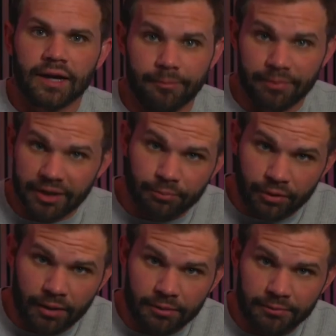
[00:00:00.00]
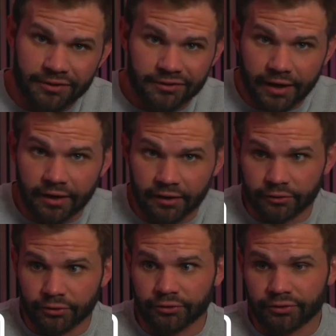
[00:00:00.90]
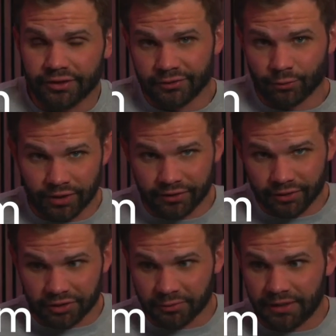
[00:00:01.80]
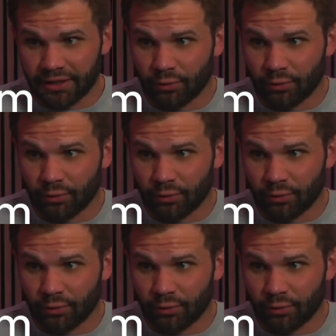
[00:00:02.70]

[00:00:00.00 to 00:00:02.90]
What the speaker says: A big problem in side hustles is what I talked about,